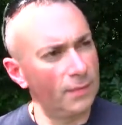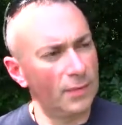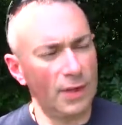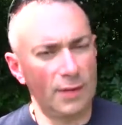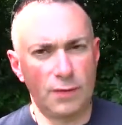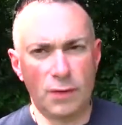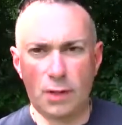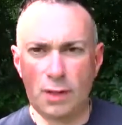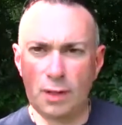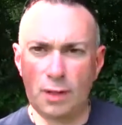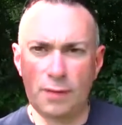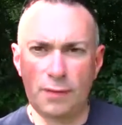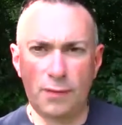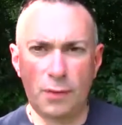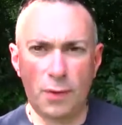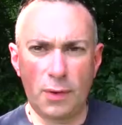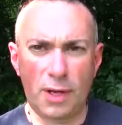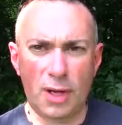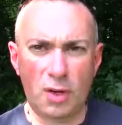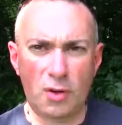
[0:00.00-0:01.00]
If you can
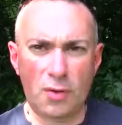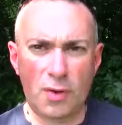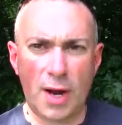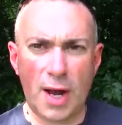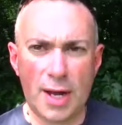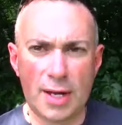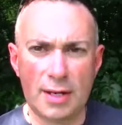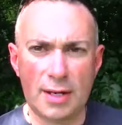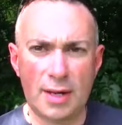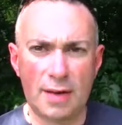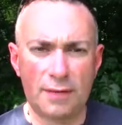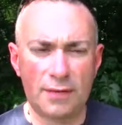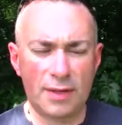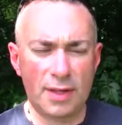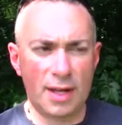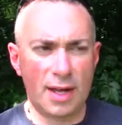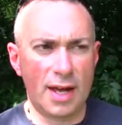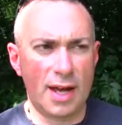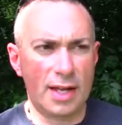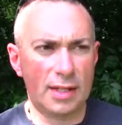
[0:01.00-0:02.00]
afford it, great. If
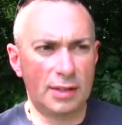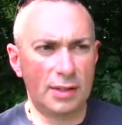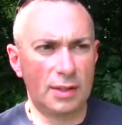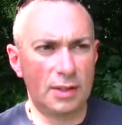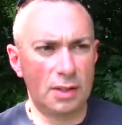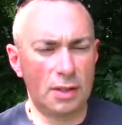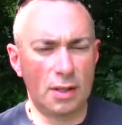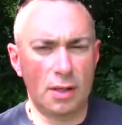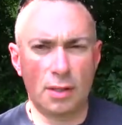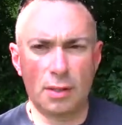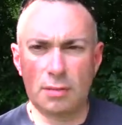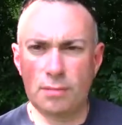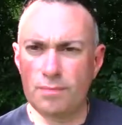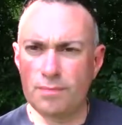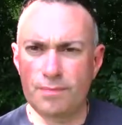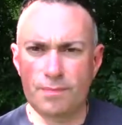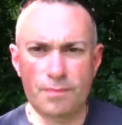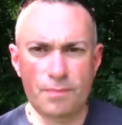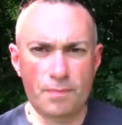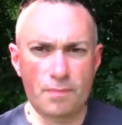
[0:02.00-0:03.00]
not, you know,
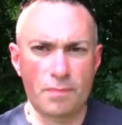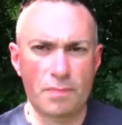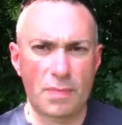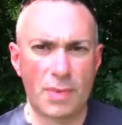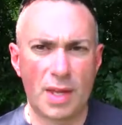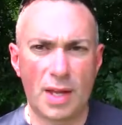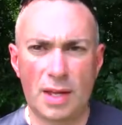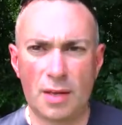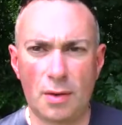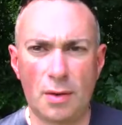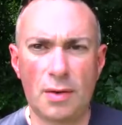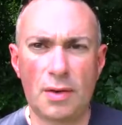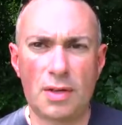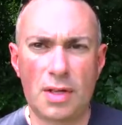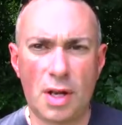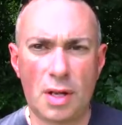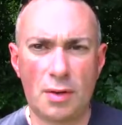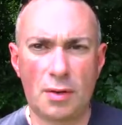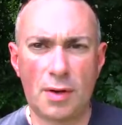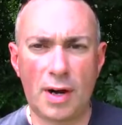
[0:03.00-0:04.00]

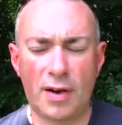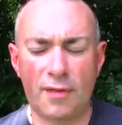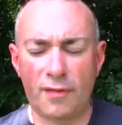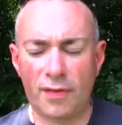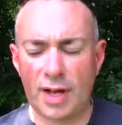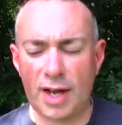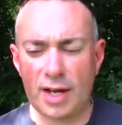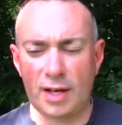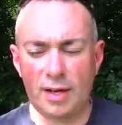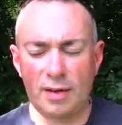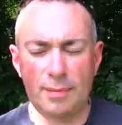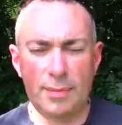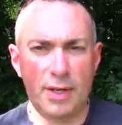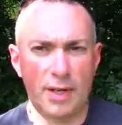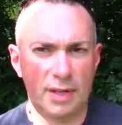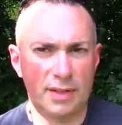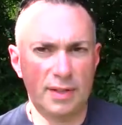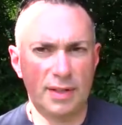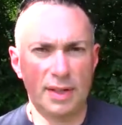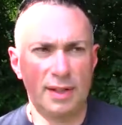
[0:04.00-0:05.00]
there's other great flash. I
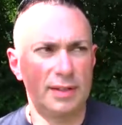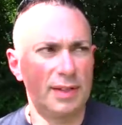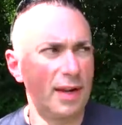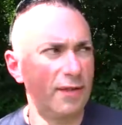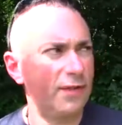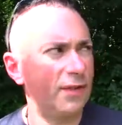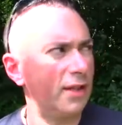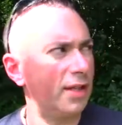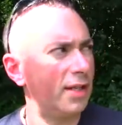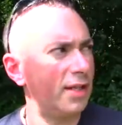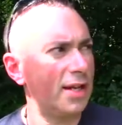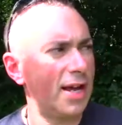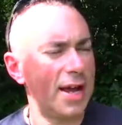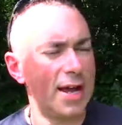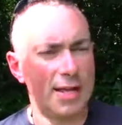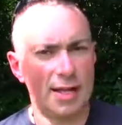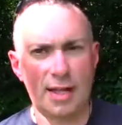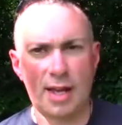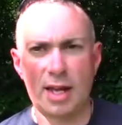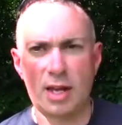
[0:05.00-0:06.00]
mean, it's definitely
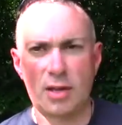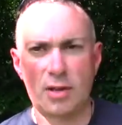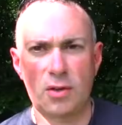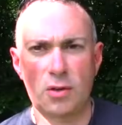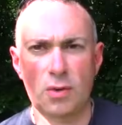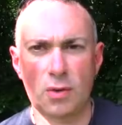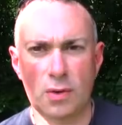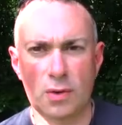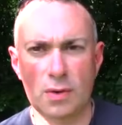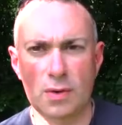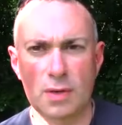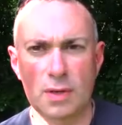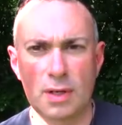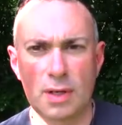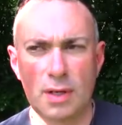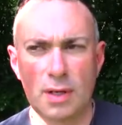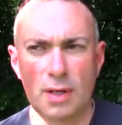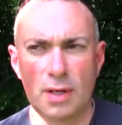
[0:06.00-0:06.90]
not like you're